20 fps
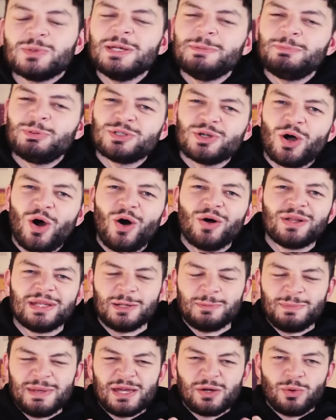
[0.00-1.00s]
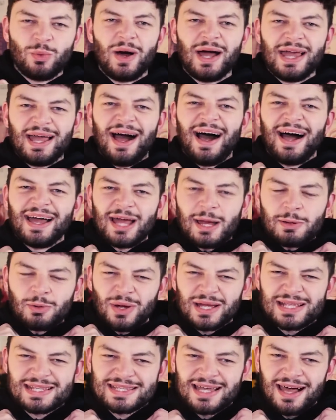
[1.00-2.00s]
when you put it on, it'd be quite high up,
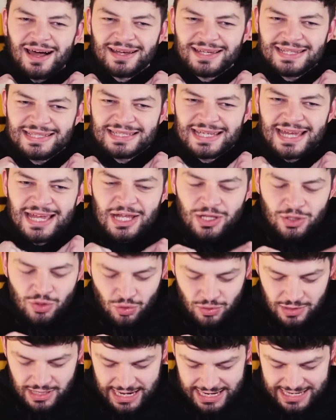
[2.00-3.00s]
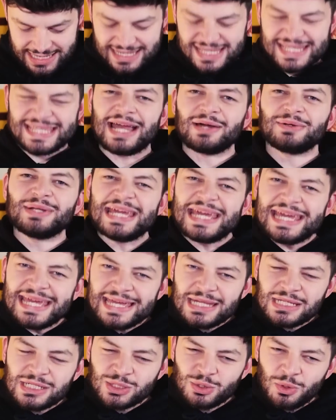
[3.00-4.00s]
quite tight, not like down
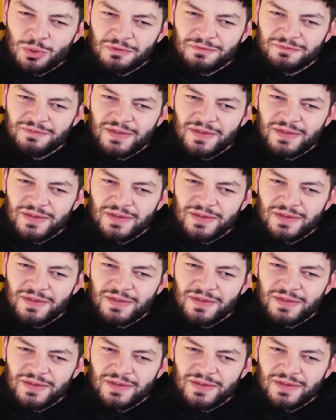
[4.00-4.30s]
here sort of